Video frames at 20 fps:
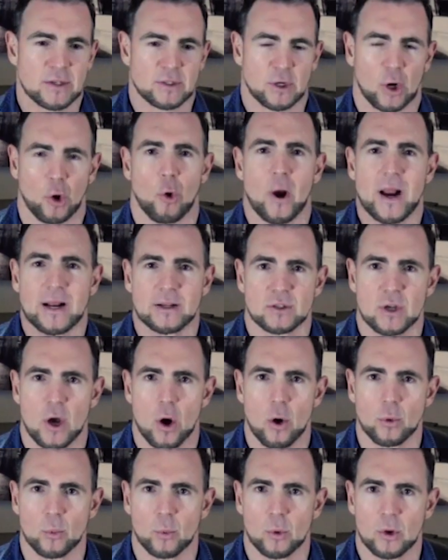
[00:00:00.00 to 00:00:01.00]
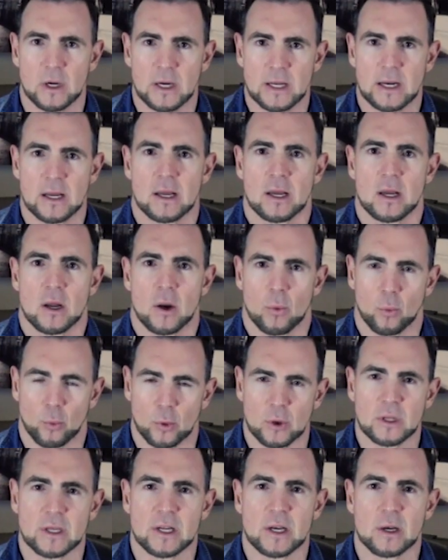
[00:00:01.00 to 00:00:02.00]
is a great tone wood,
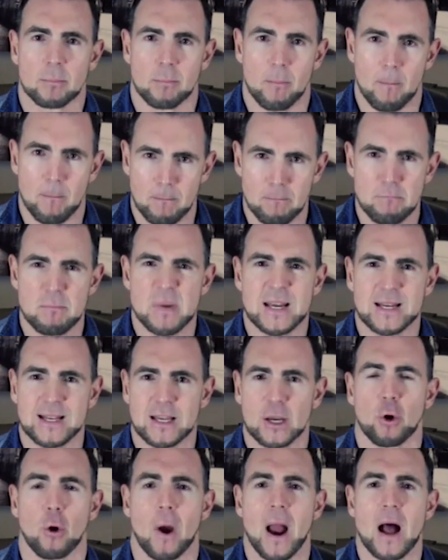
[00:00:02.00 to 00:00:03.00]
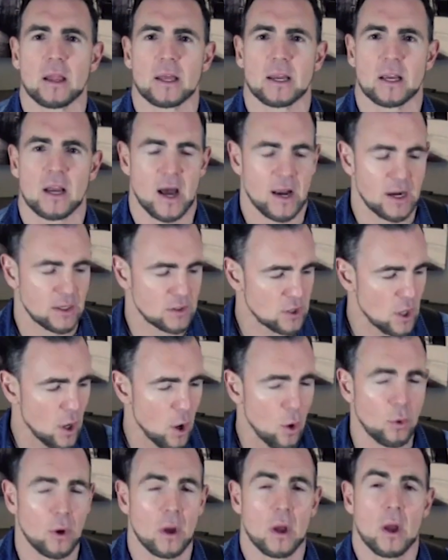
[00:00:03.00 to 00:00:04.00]
really meaty, growly kind of
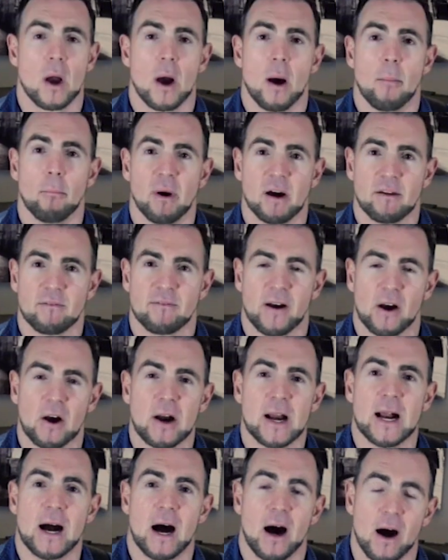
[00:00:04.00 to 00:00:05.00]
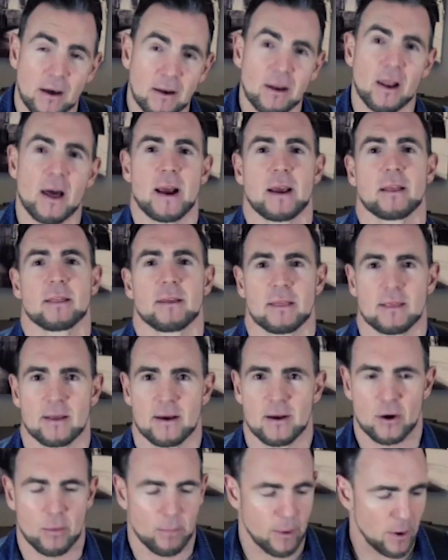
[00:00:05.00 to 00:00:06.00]
tone. But very unlike the
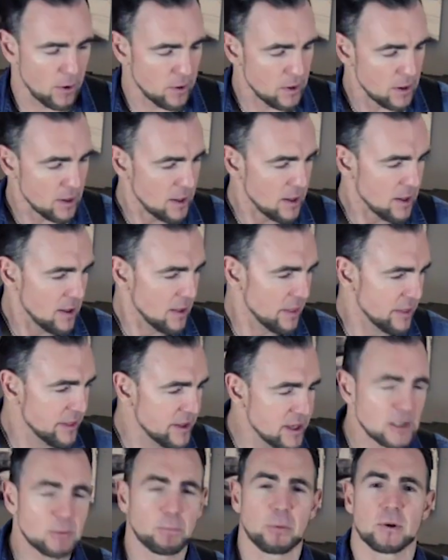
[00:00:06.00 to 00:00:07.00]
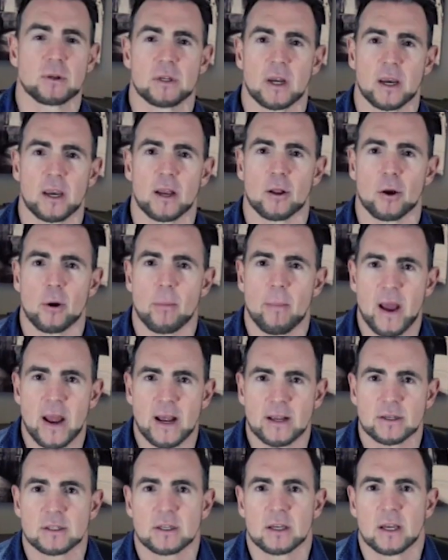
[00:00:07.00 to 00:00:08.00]
Thunderbird, this particular
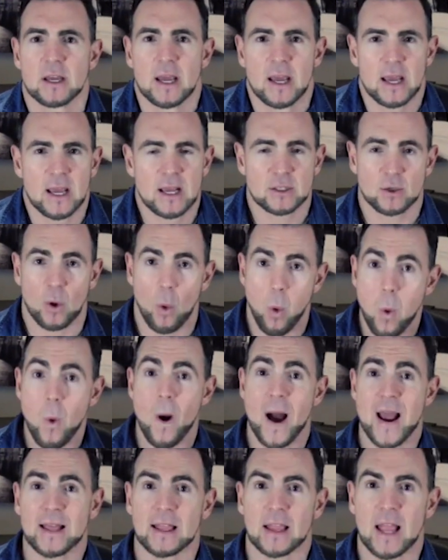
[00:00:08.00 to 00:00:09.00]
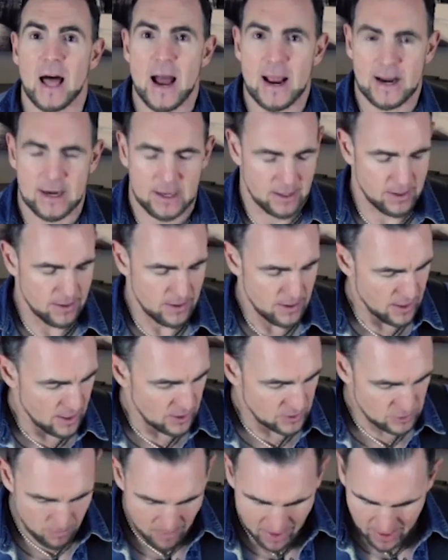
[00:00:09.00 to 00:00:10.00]
bass is quite light.
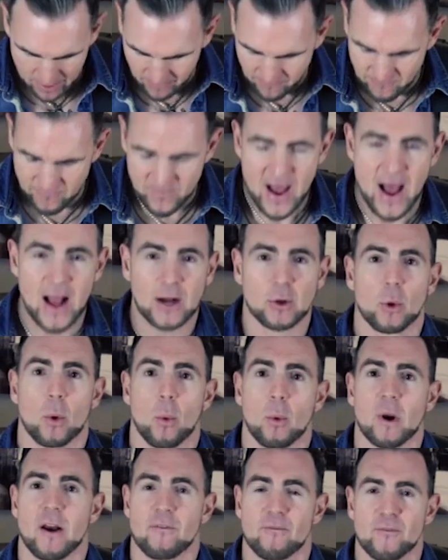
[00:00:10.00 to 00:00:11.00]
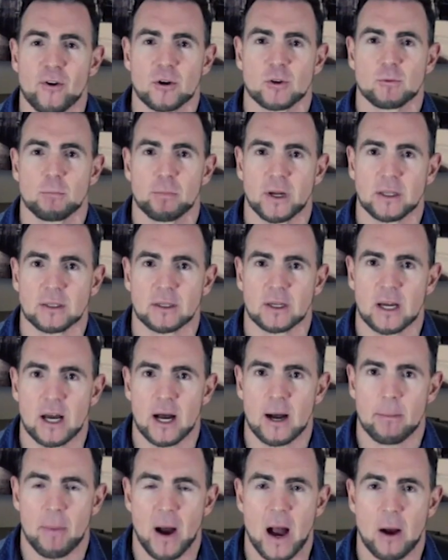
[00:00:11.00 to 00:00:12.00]
As a matter of fact, when I first picked it
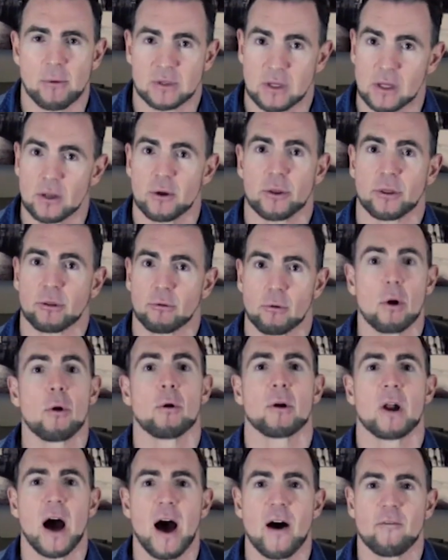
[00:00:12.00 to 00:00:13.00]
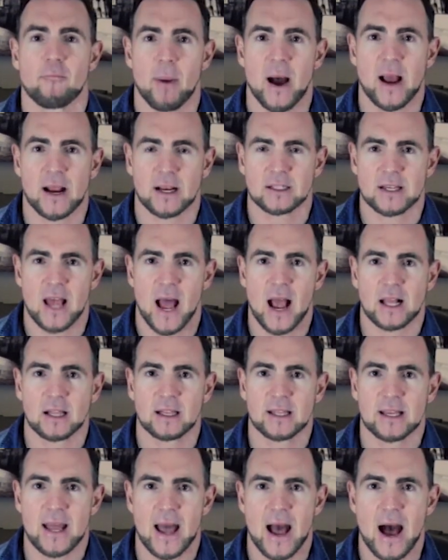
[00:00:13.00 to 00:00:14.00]
up, I was a little thrown off by
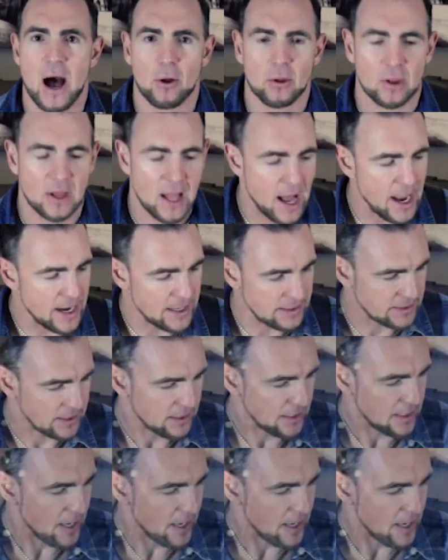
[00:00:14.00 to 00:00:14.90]
exactly how light